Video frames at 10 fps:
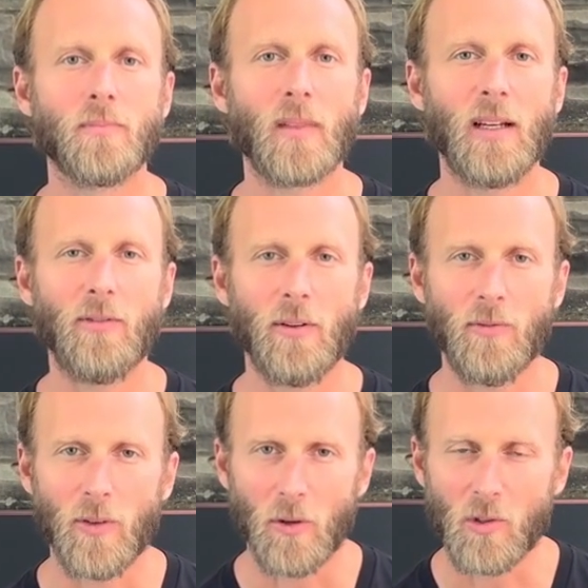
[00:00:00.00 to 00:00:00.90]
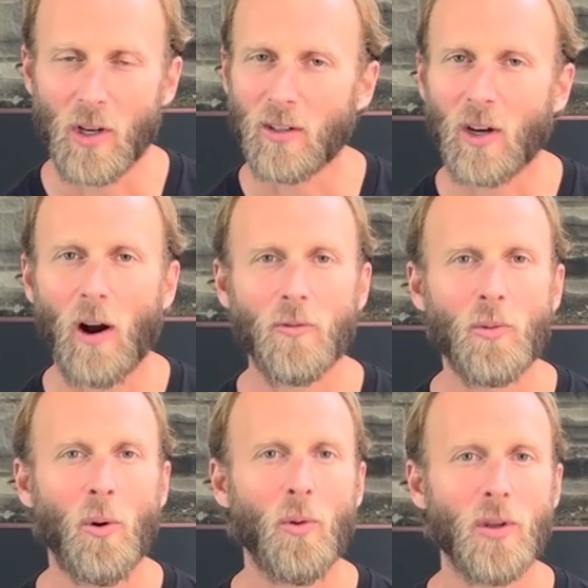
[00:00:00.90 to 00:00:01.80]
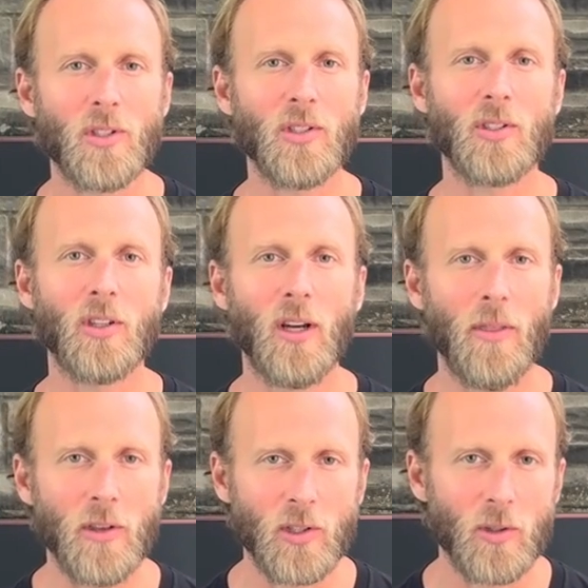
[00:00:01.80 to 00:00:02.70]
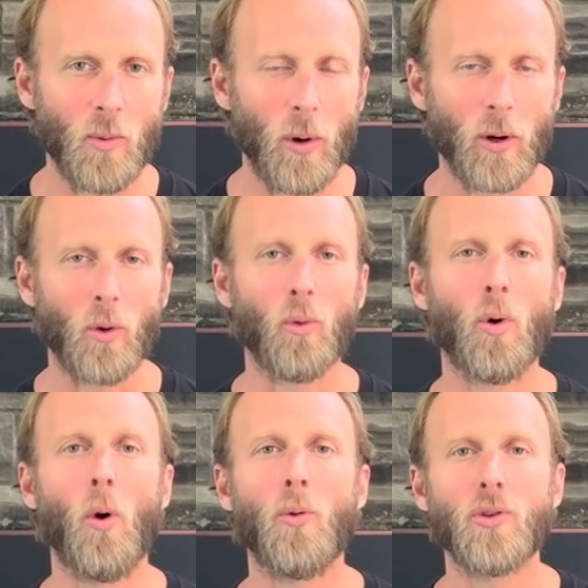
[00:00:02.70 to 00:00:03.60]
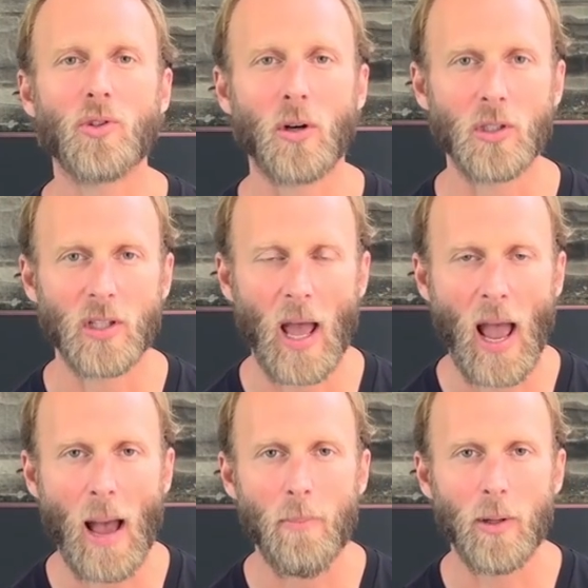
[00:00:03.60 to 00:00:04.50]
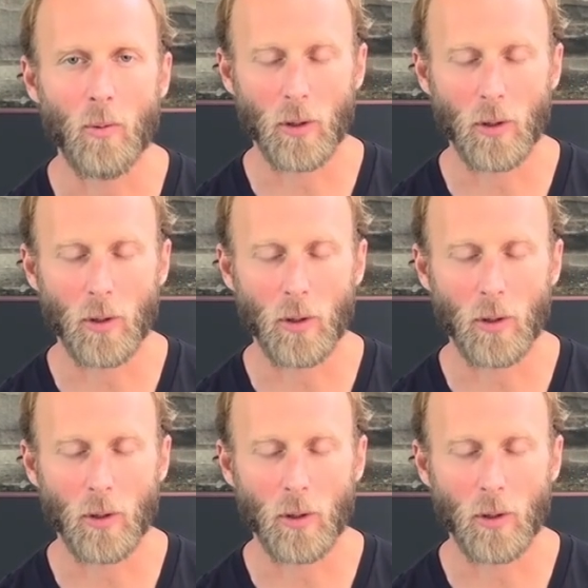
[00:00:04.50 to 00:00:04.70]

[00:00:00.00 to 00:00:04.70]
And if it feels uncomfortable, this is good. This is where growth starts to happen.